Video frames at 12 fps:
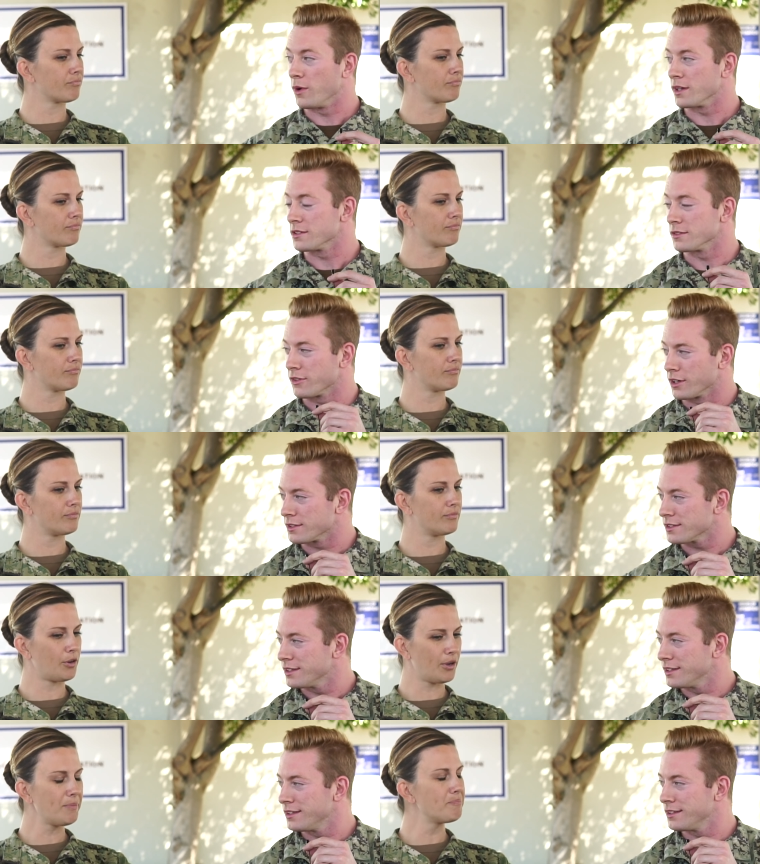Speaker 1: questions
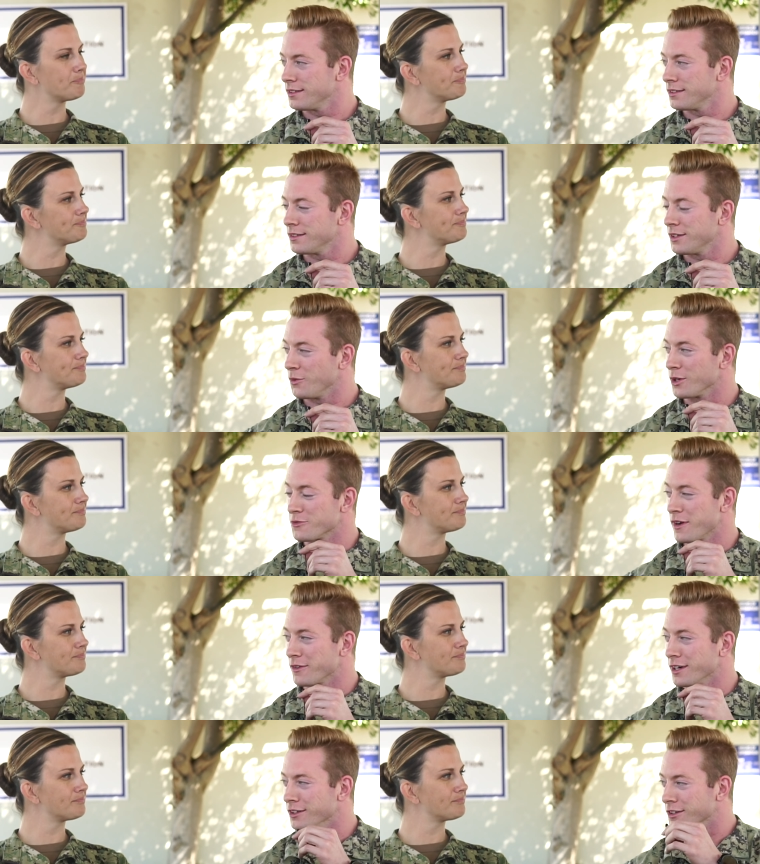first. Okay. What's your
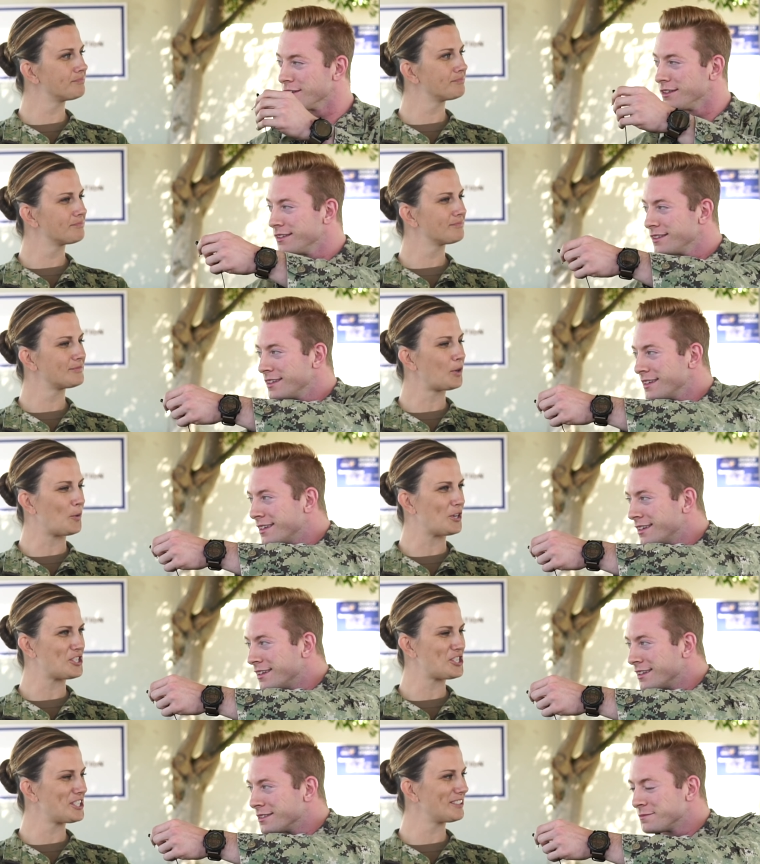favorite color?
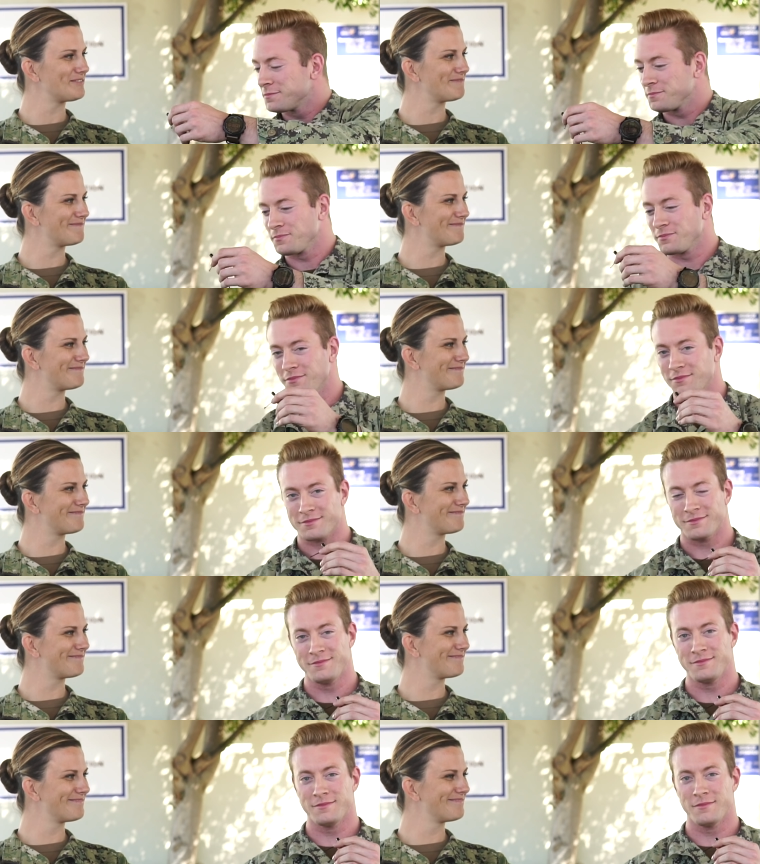Orange.
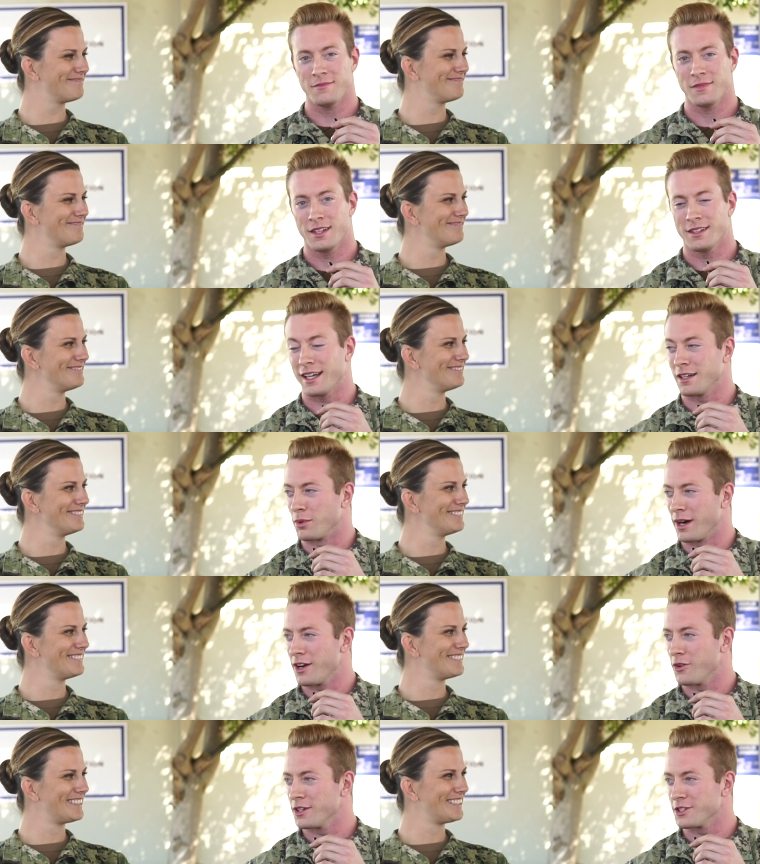Like a
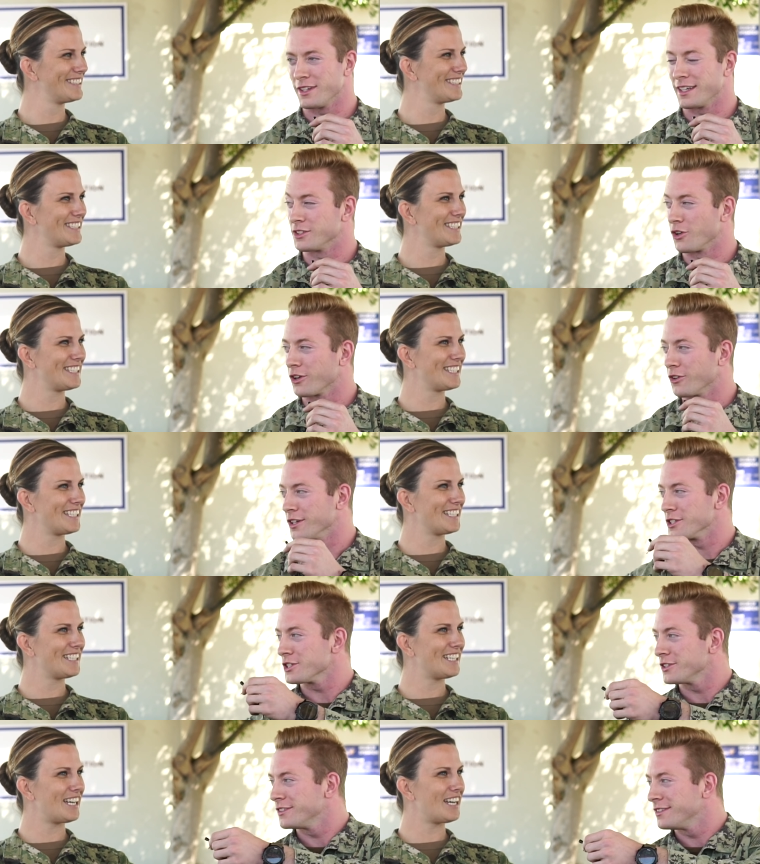bright orange or like a dark
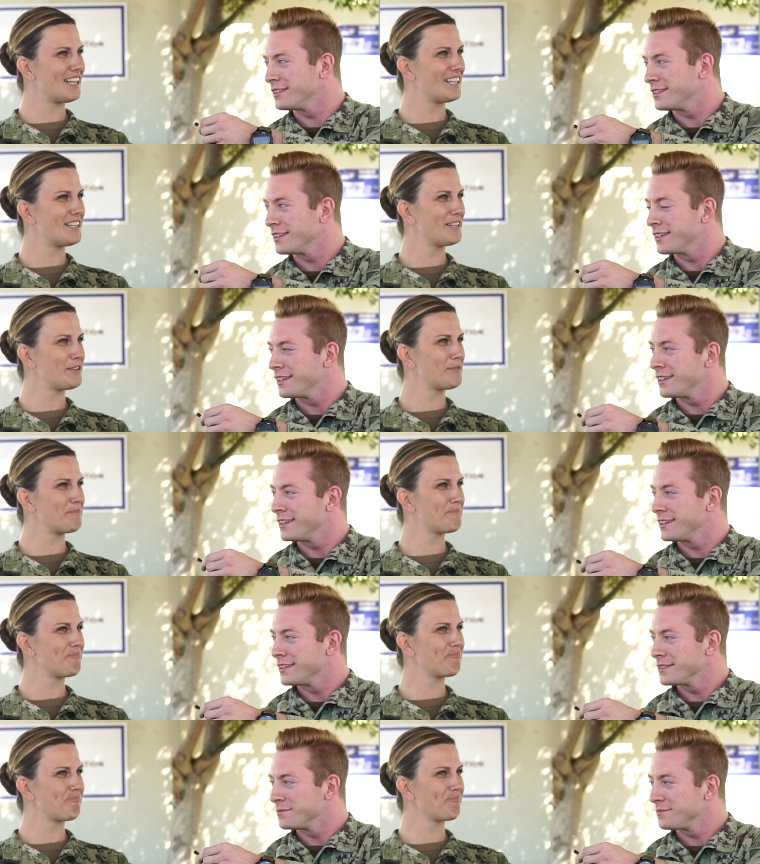orange?
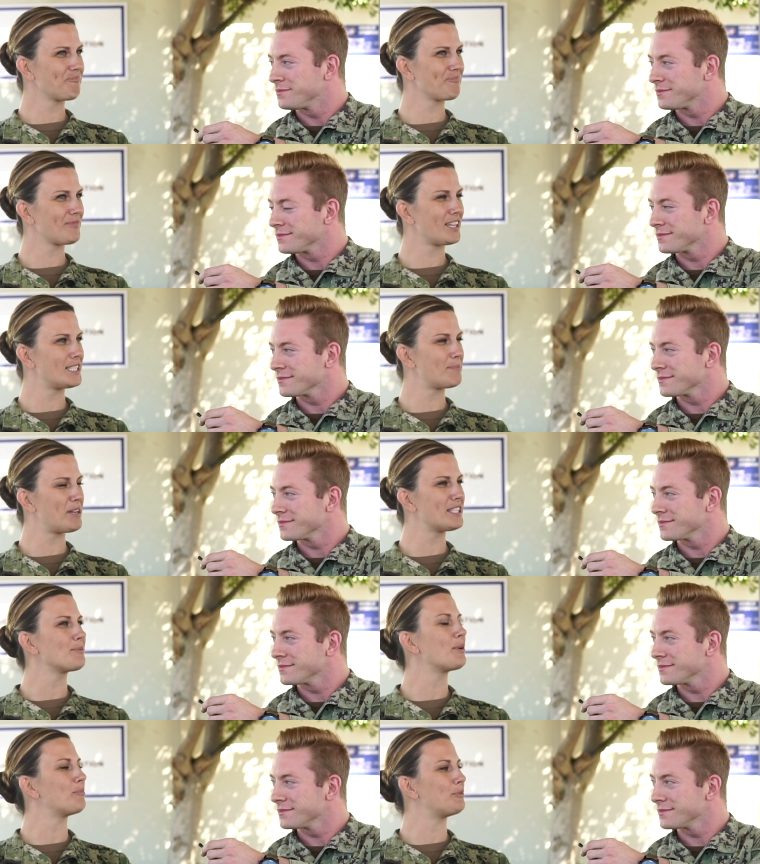
Speaker 2: Um,
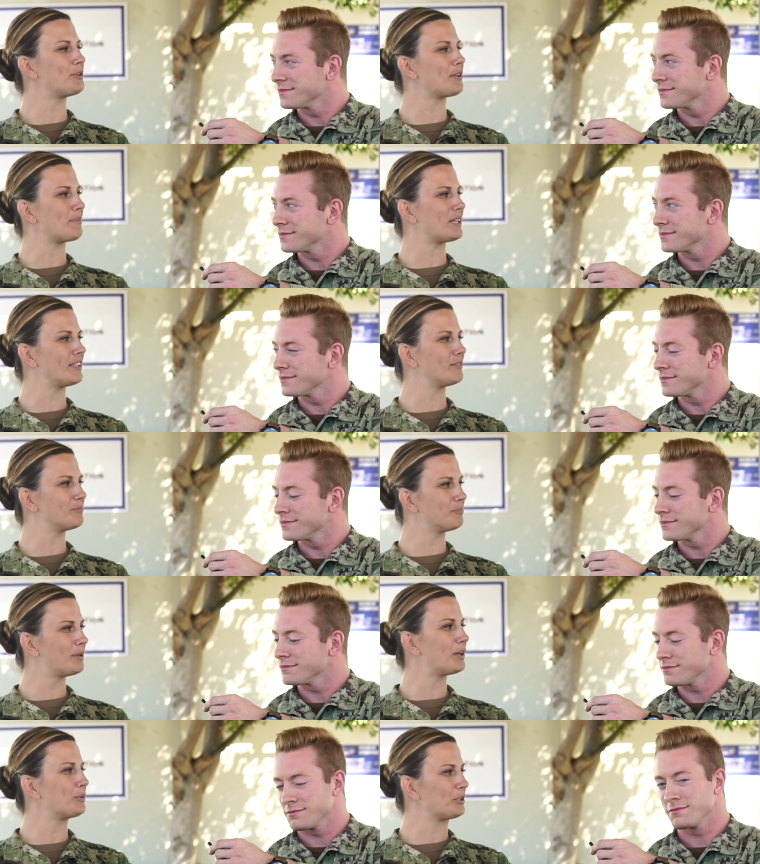depends on what mood I'm in,
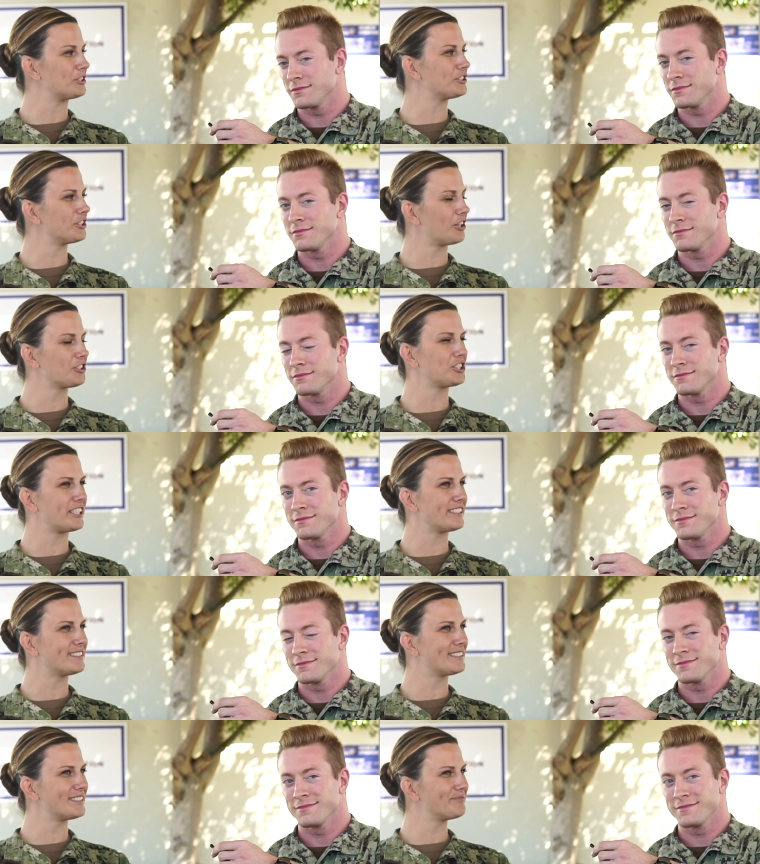but orange, all
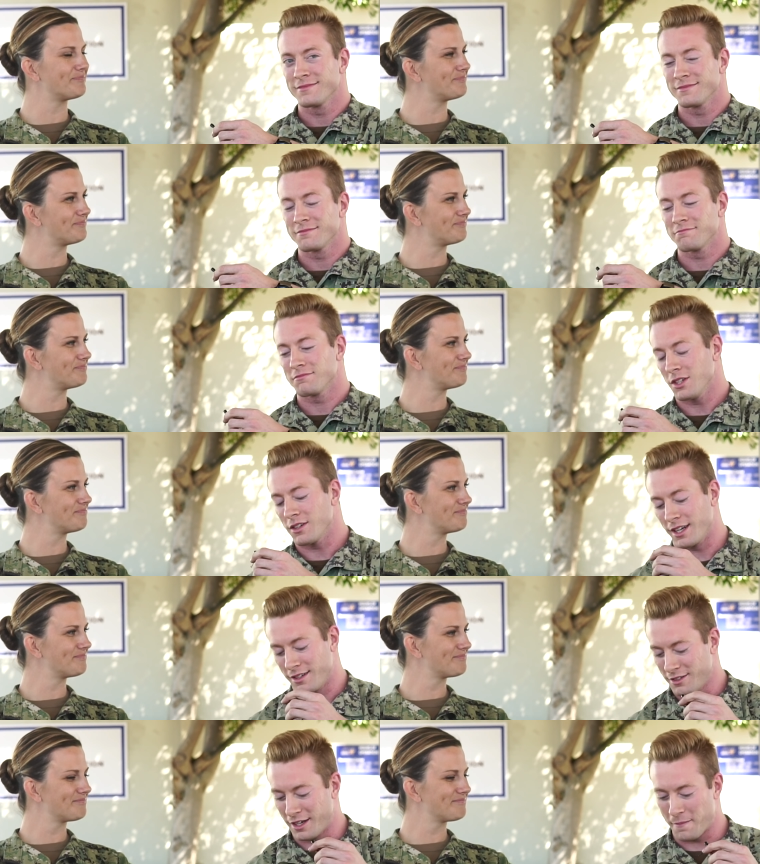shades. Okay.
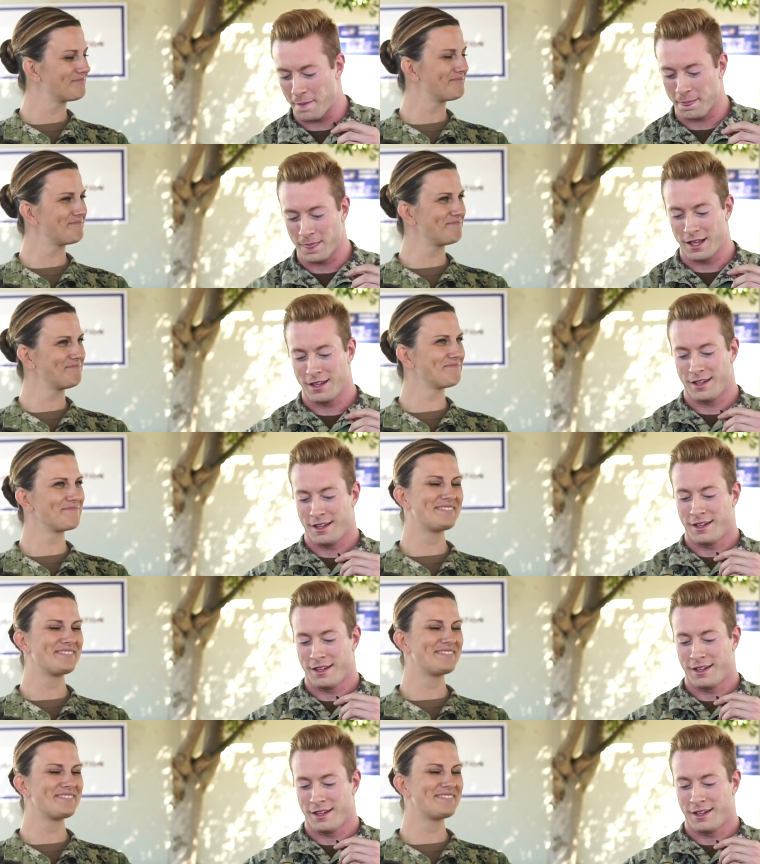Okay. Mm -hmm.